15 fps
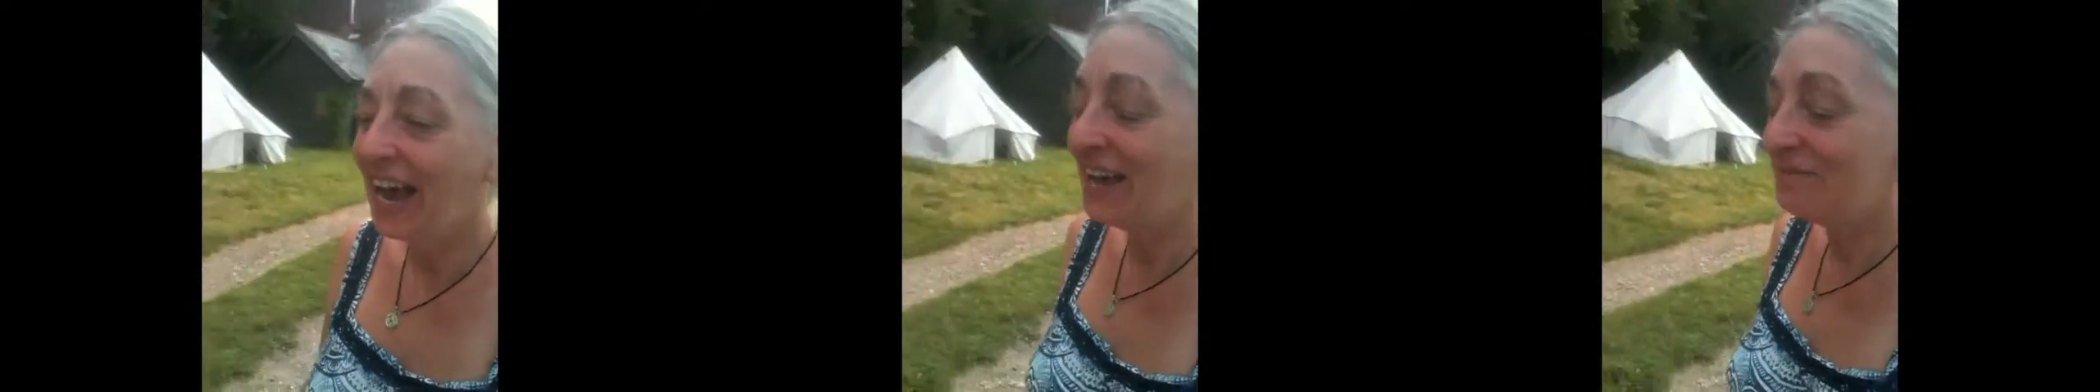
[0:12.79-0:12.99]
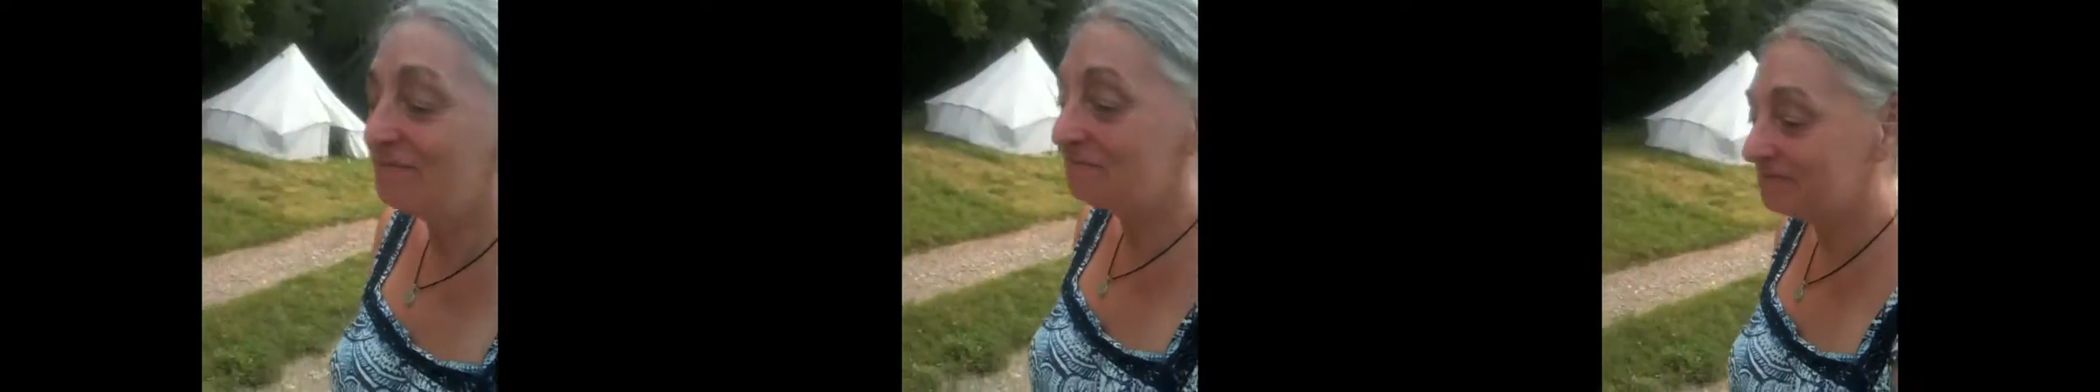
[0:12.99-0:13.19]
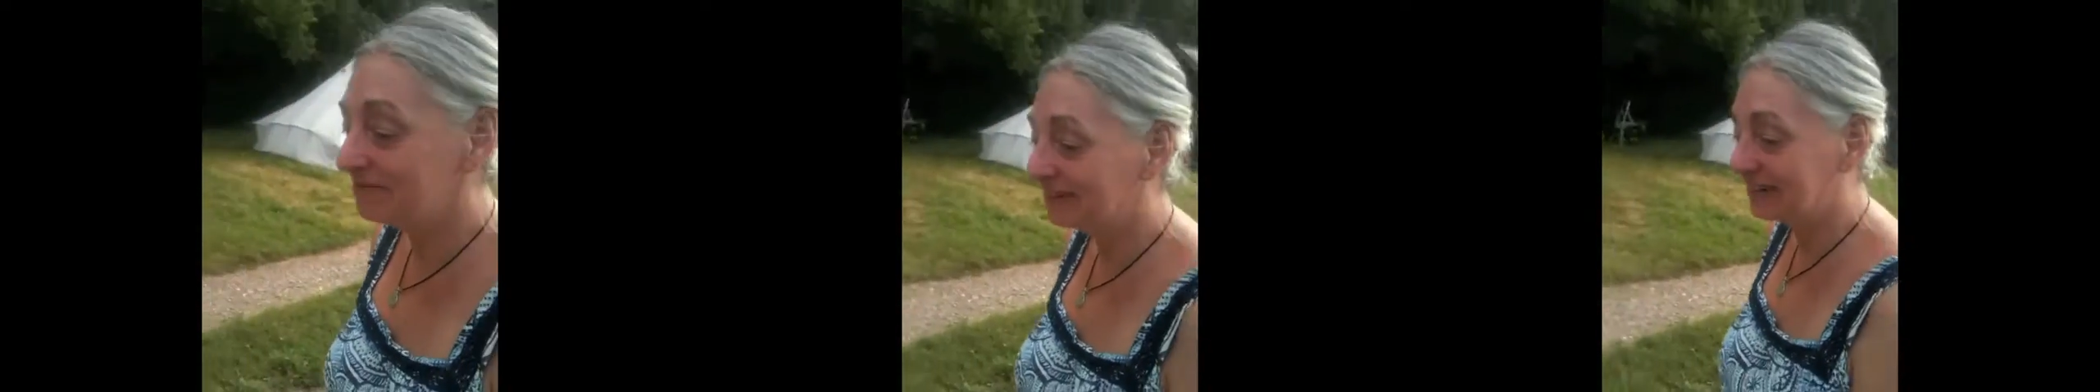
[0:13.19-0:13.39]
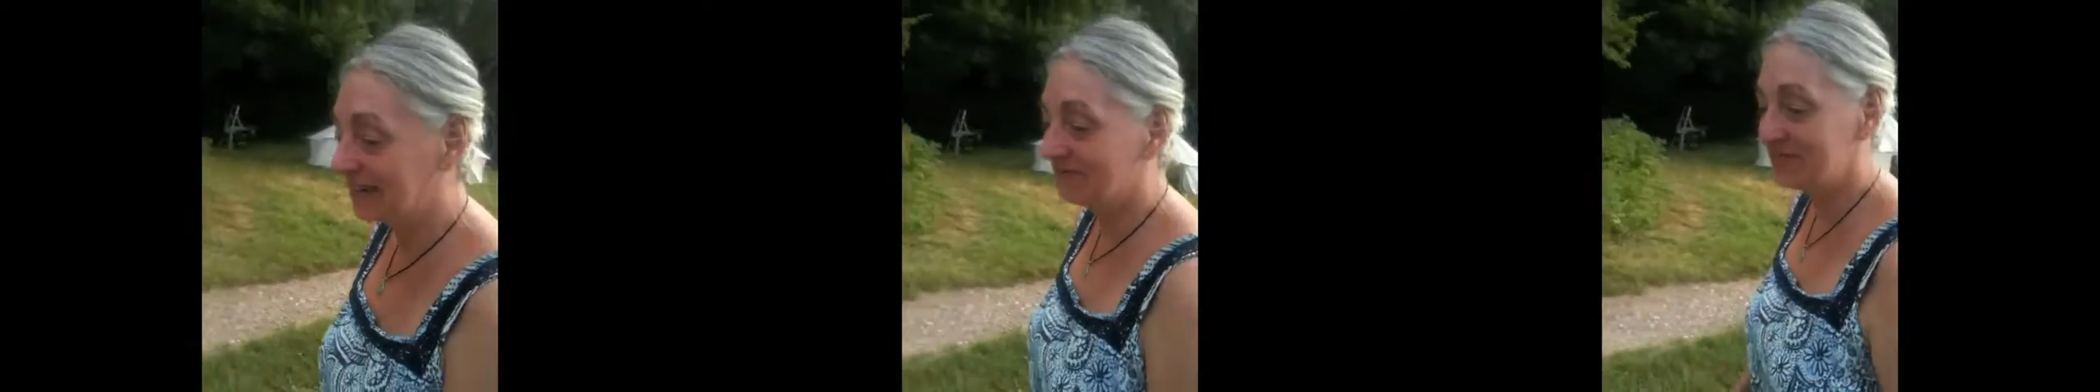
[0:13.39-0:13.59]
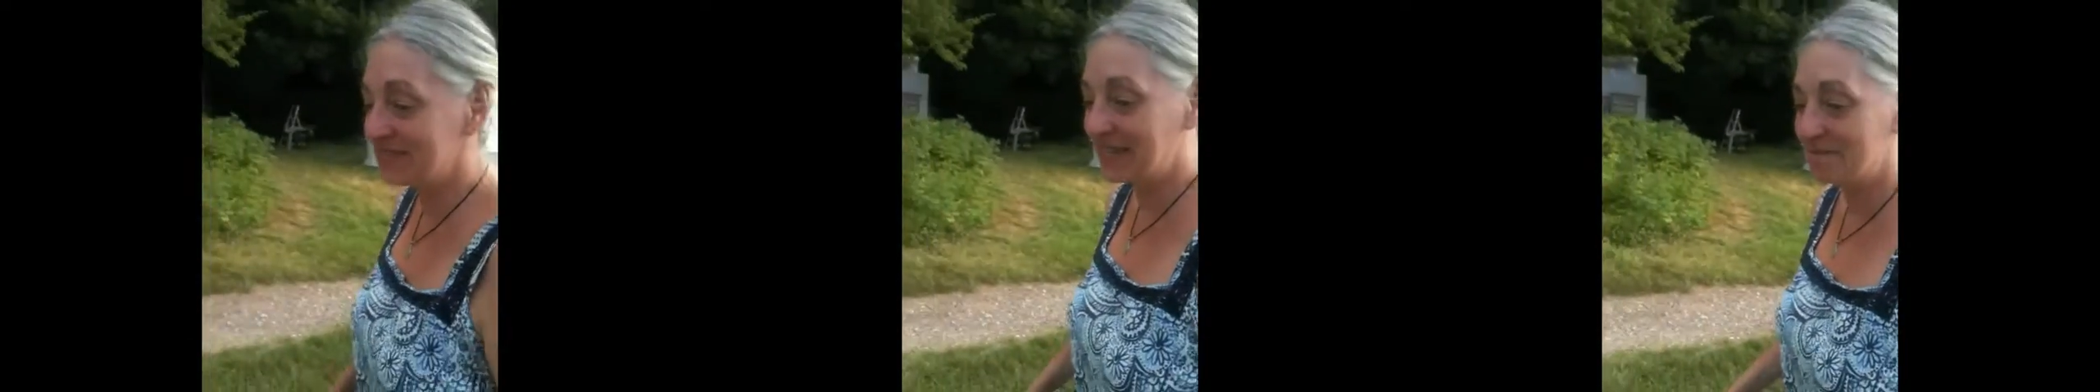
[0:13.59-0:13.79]
Um,
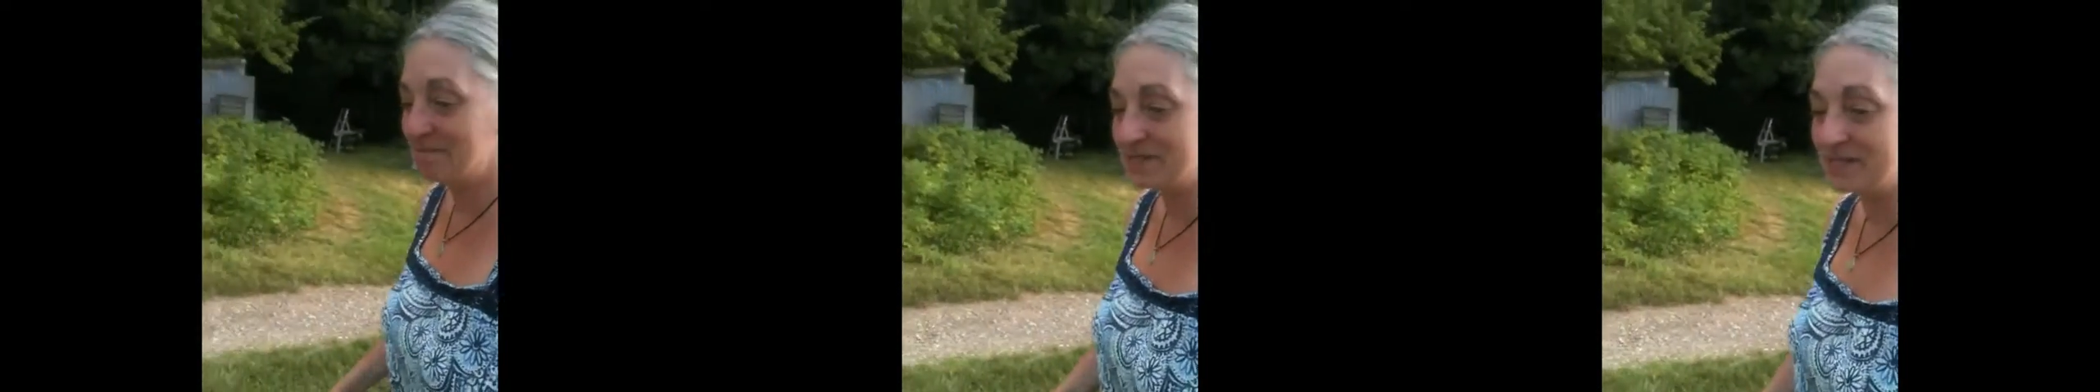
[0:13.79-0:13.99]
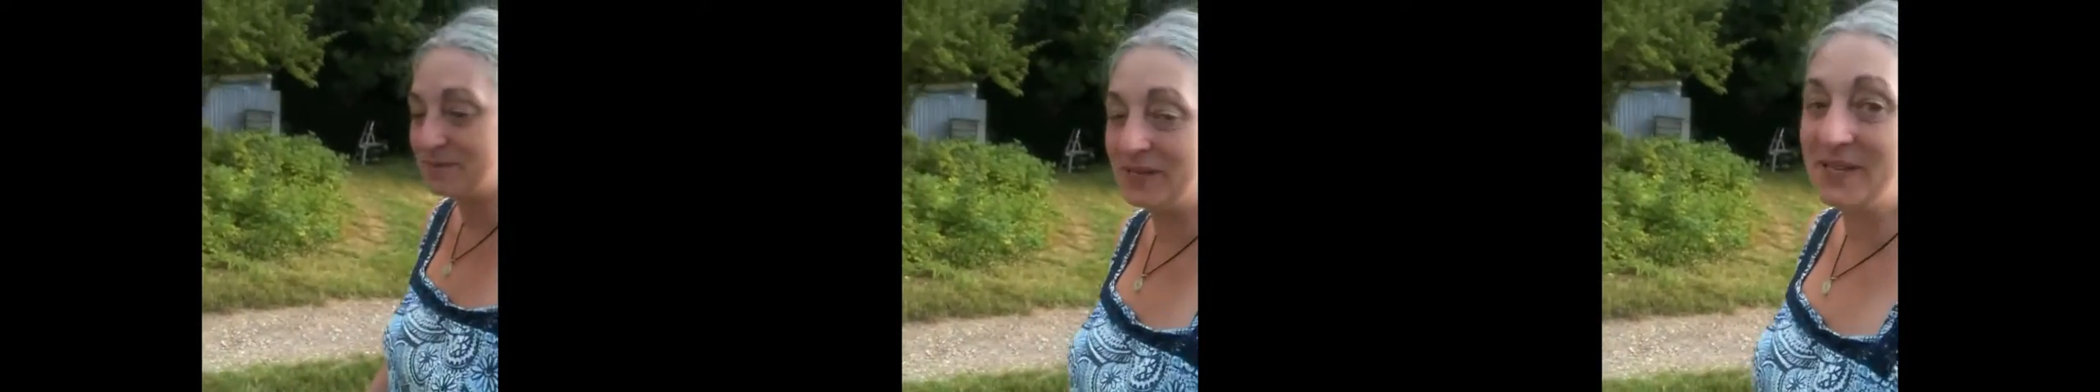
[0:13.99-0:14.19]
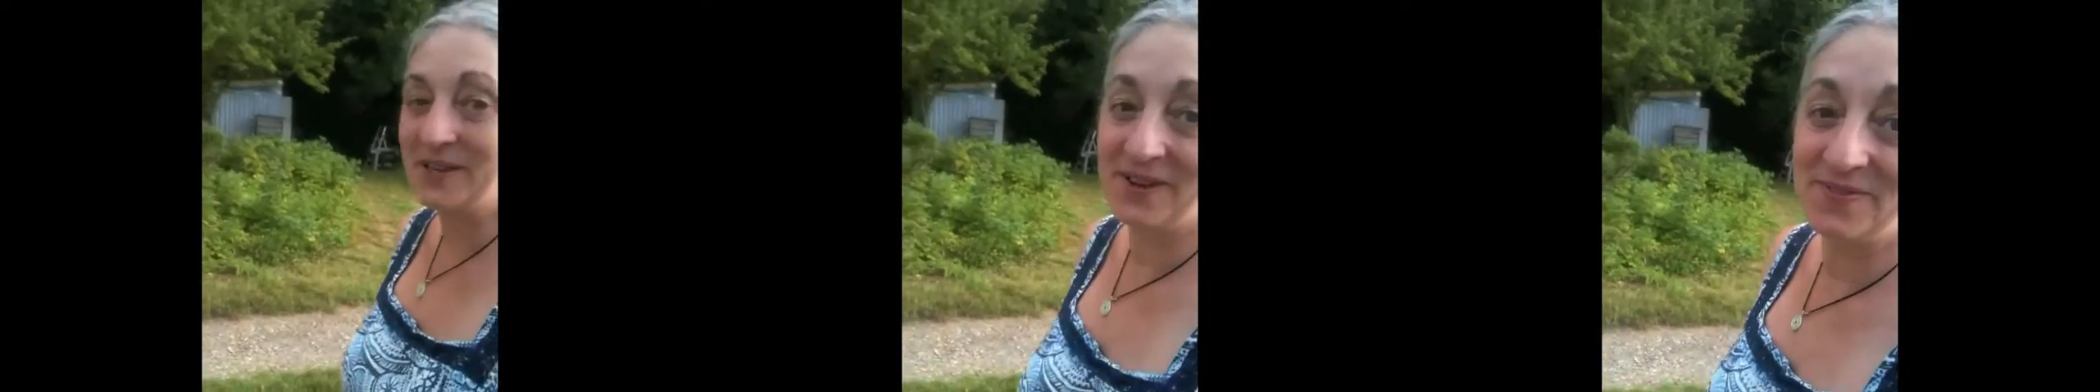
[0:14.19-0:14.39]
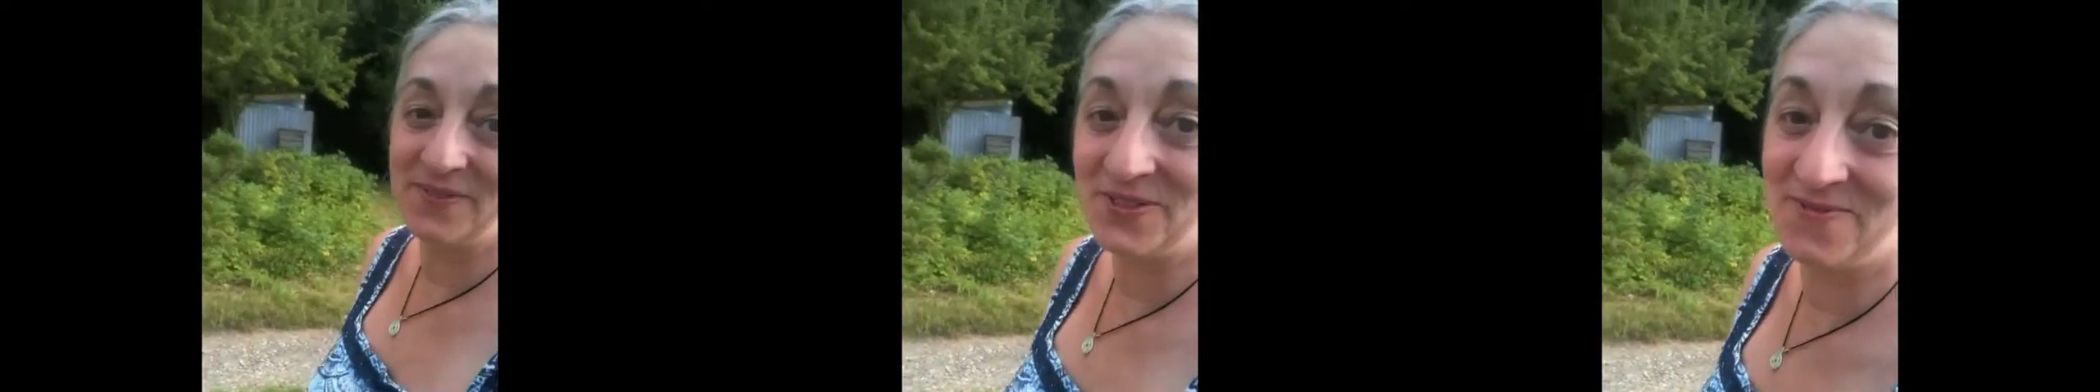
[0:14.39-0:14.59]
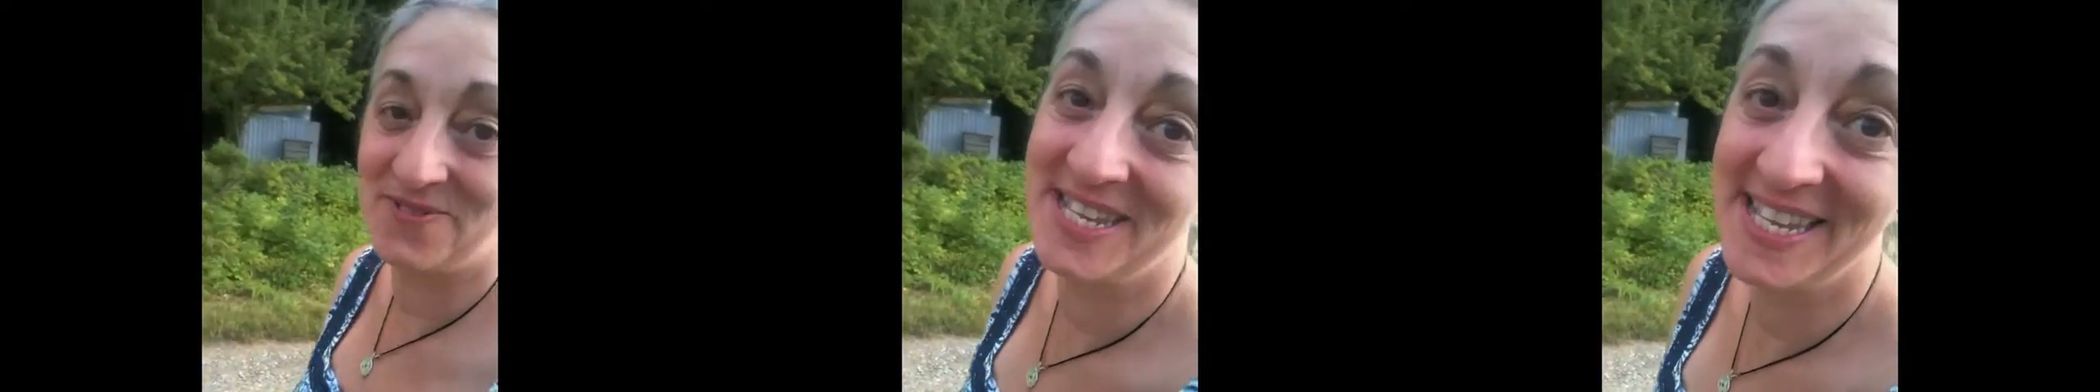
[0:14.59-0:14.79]
Canvas Campus has been going
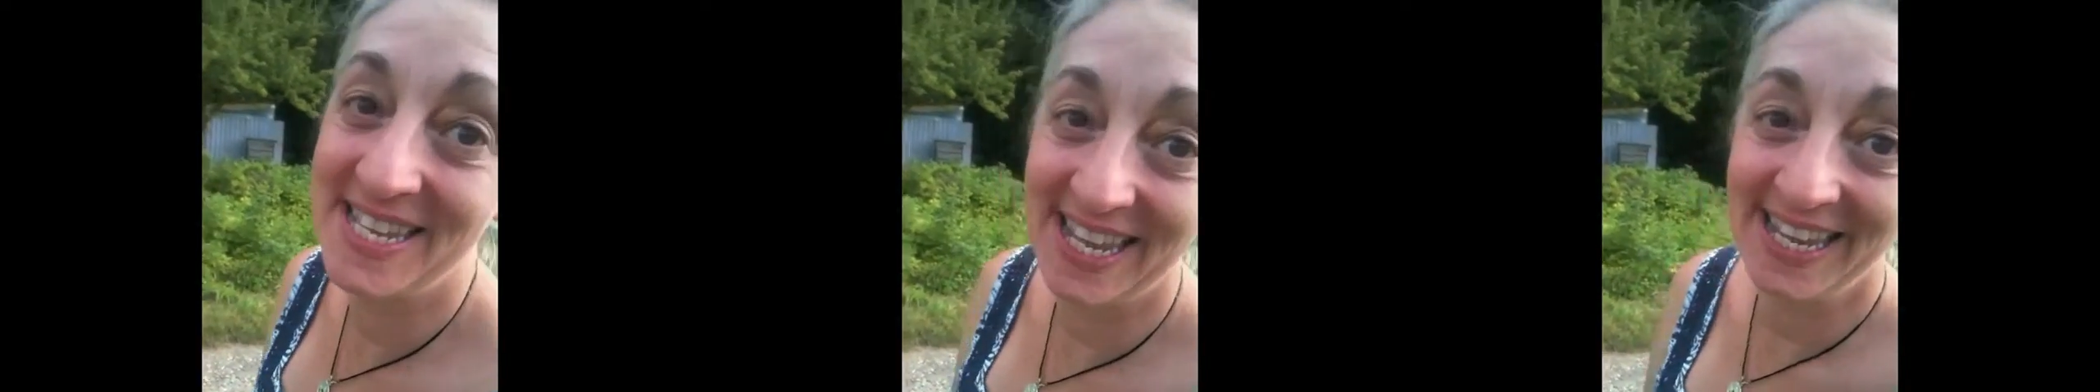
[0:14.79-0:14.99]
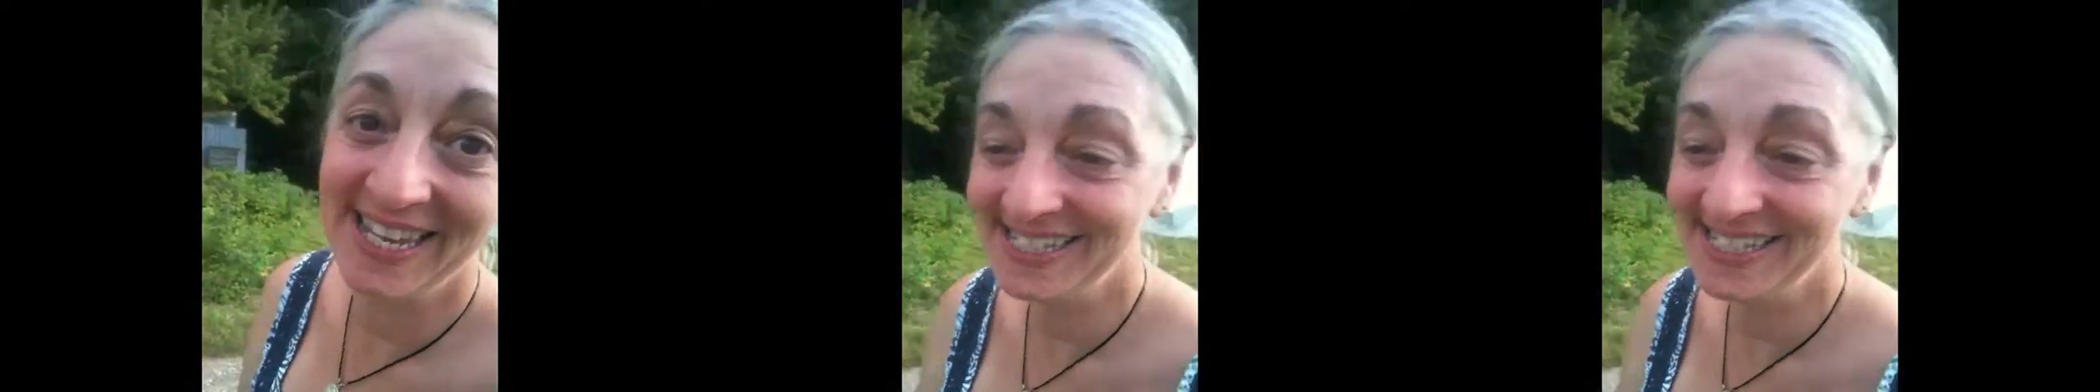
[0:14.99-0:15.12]
for three keep, years.